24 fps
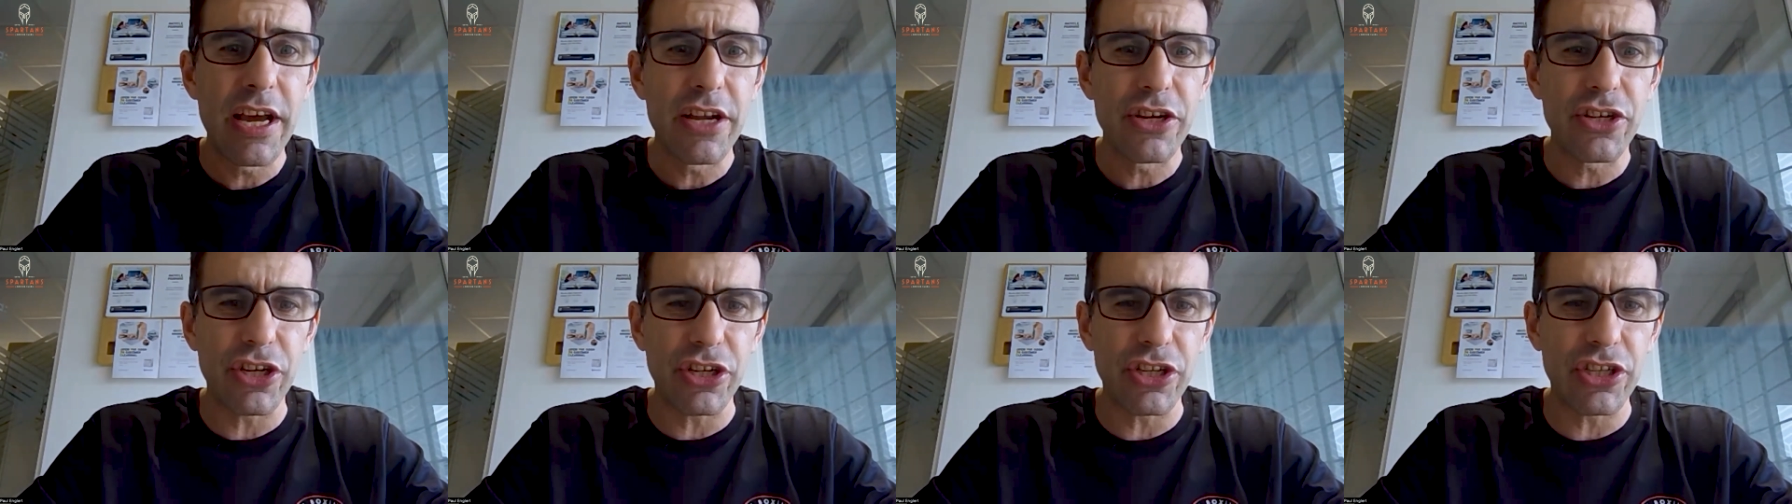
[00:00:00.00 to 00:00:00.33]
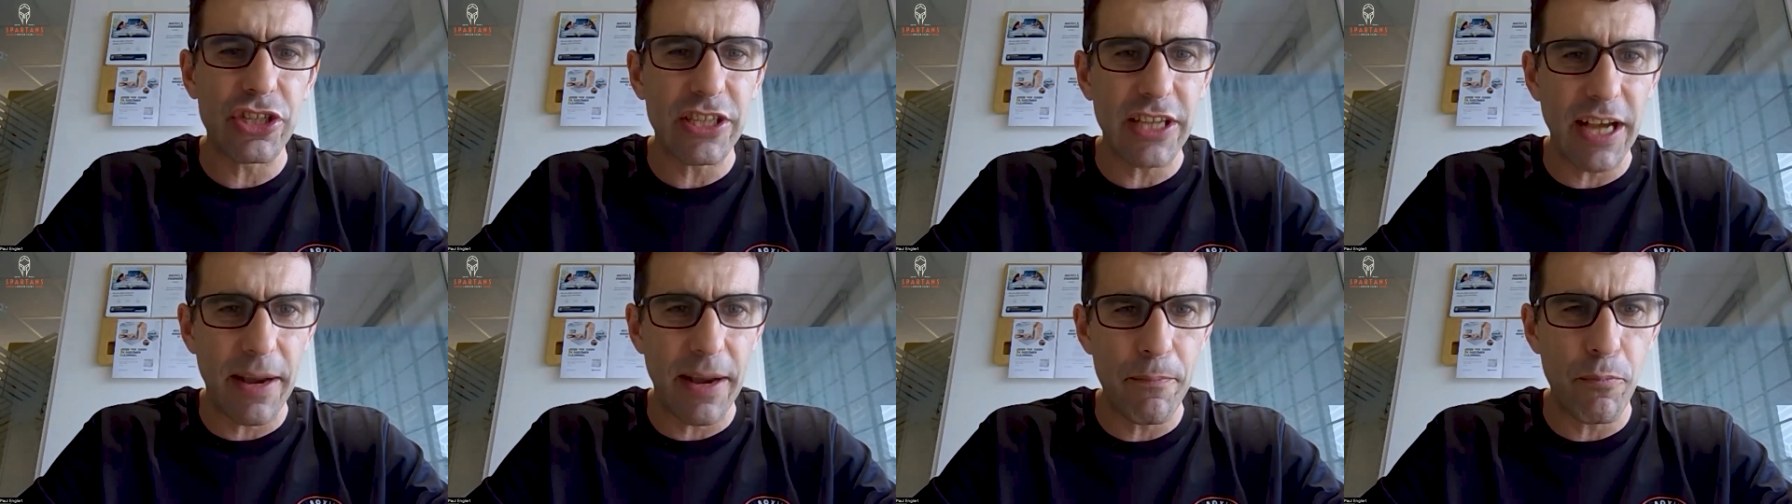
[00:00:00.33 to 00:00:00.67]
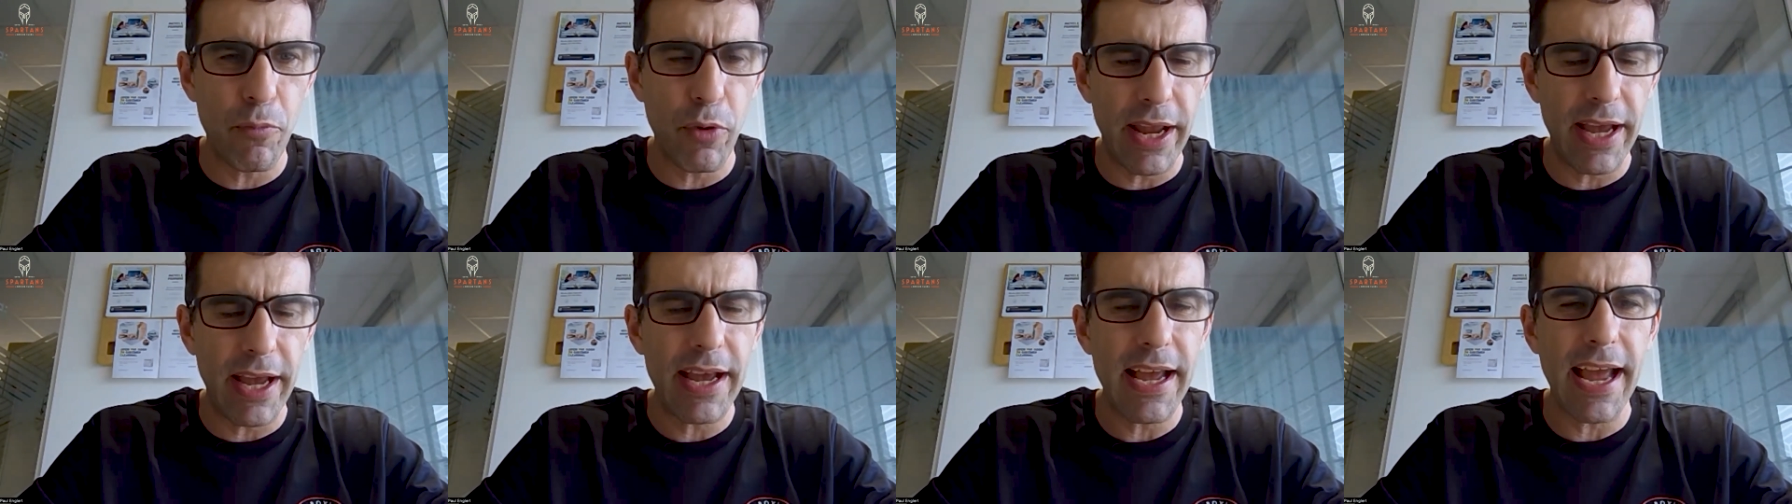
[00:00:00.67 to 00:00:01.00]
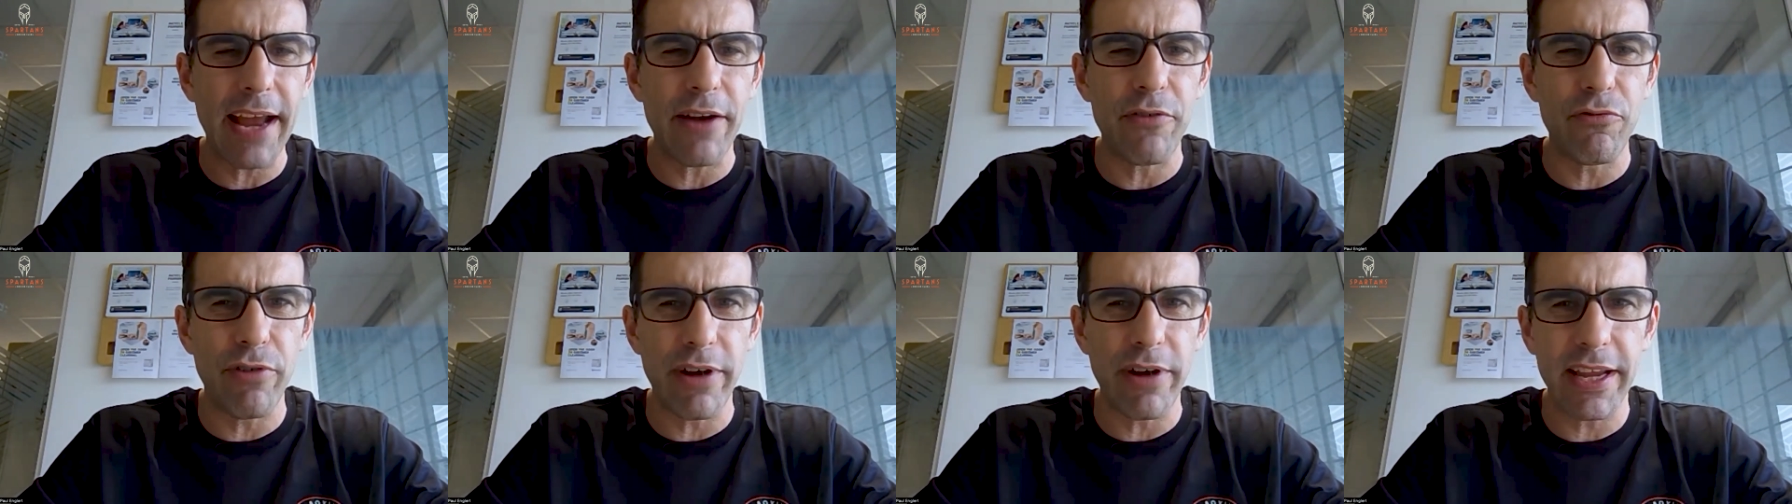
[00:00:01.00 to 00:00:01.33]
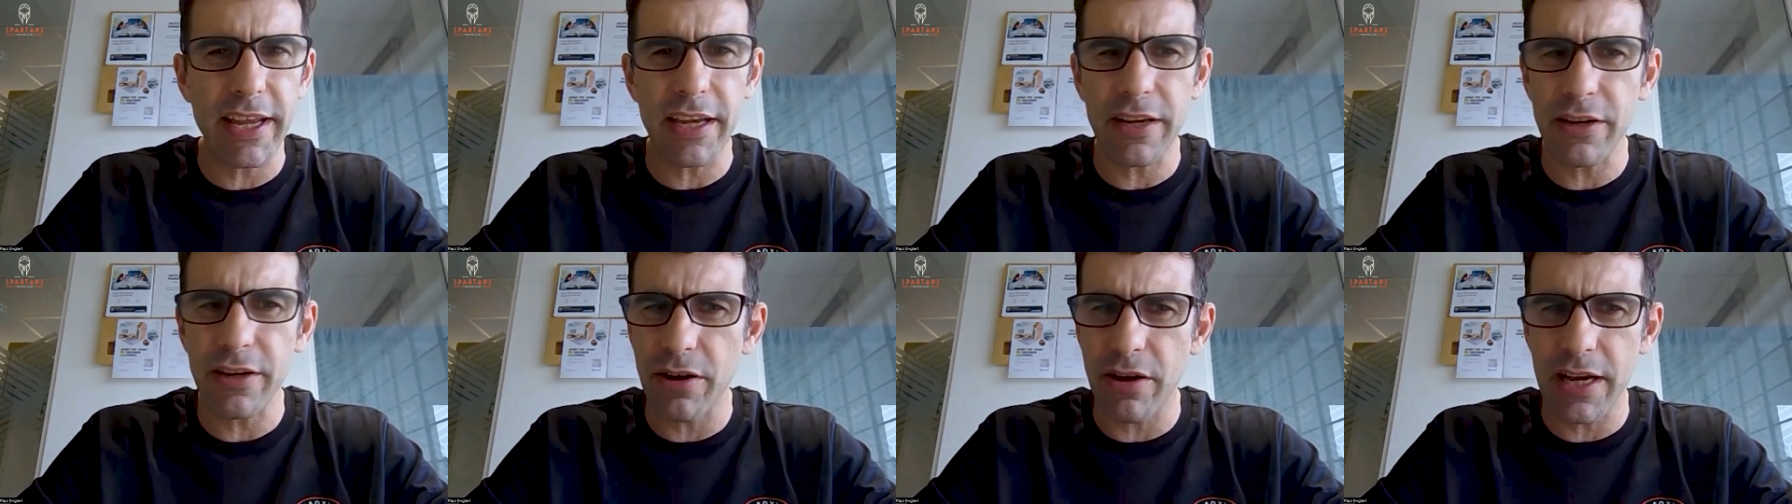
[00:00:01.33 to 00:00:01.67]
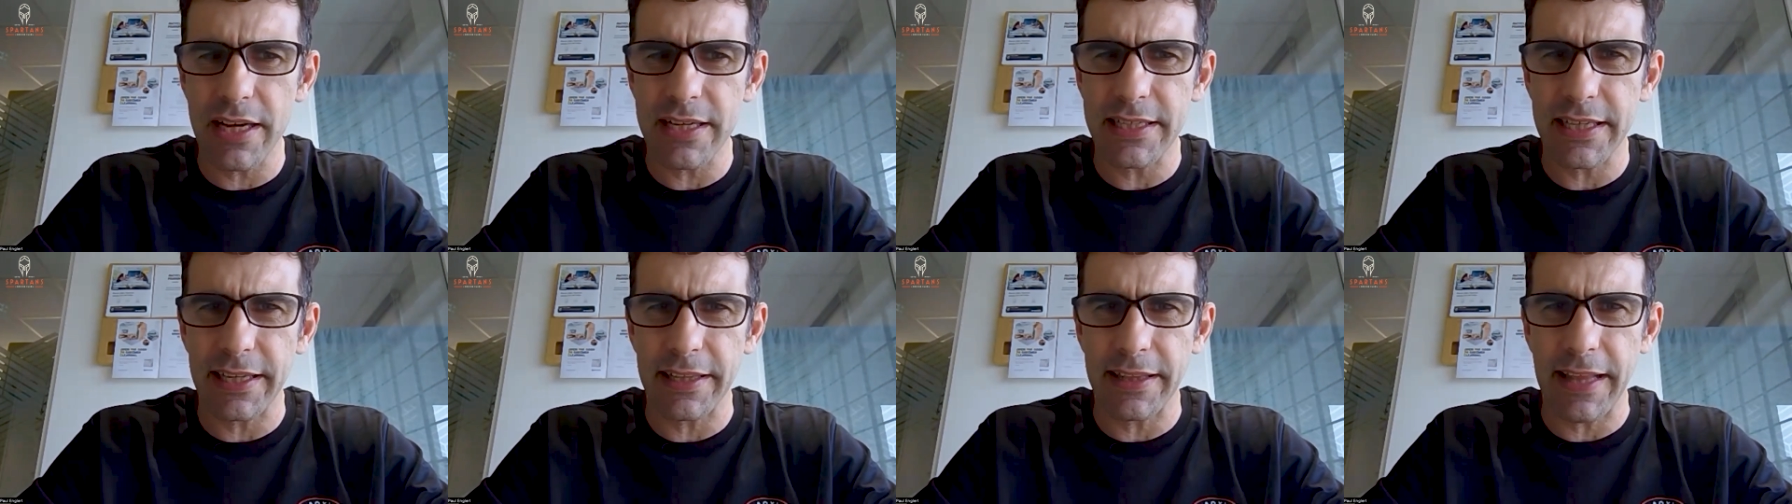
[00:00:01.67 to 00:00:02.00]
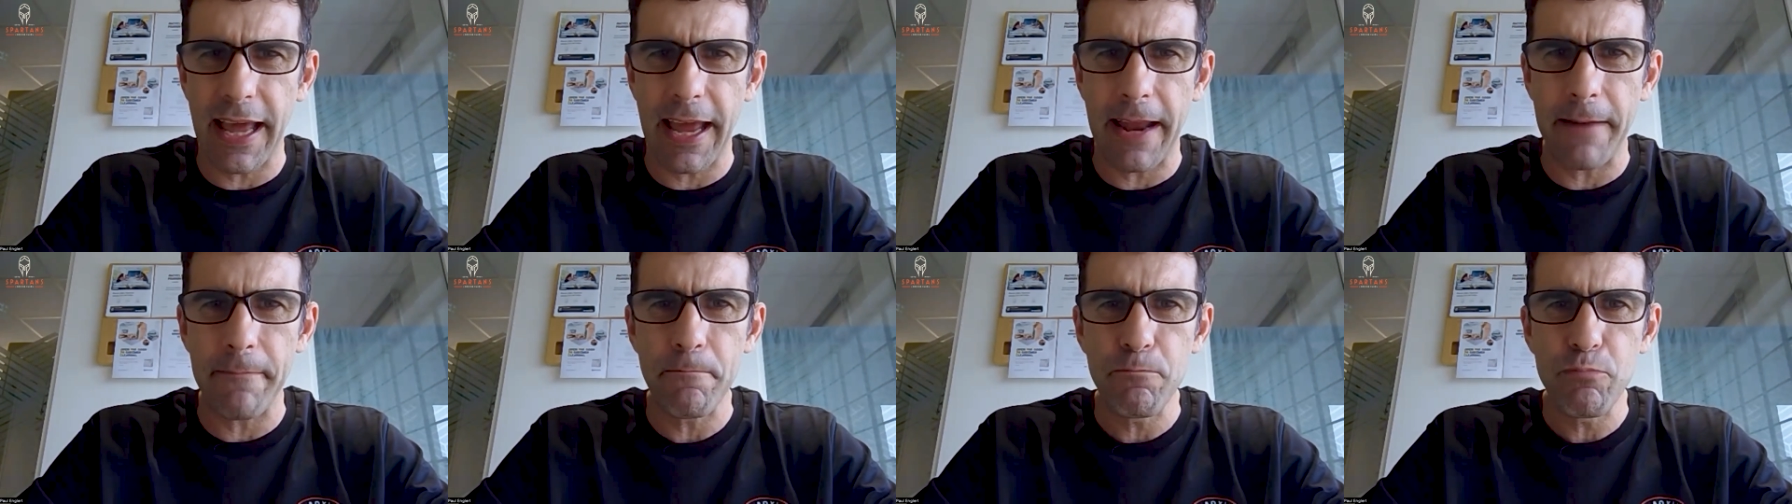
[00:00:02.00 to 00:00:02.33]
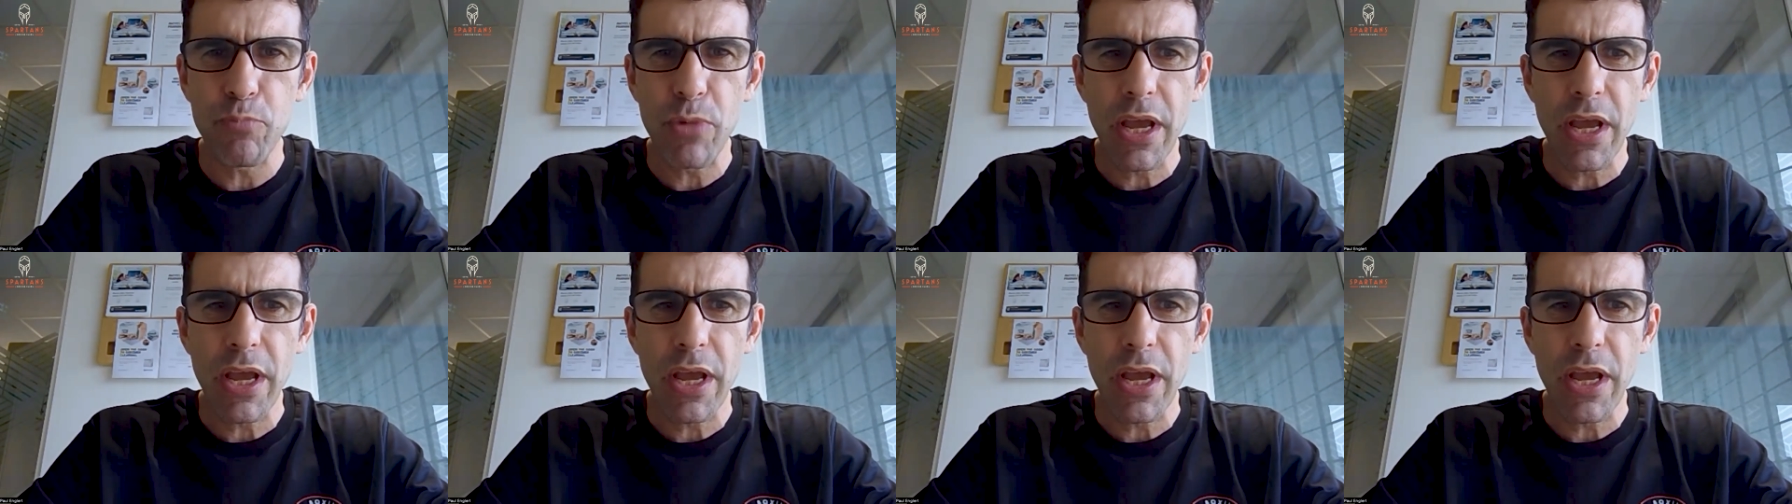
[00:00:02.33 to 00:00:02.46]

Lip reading: Just somewhere, and recognizing that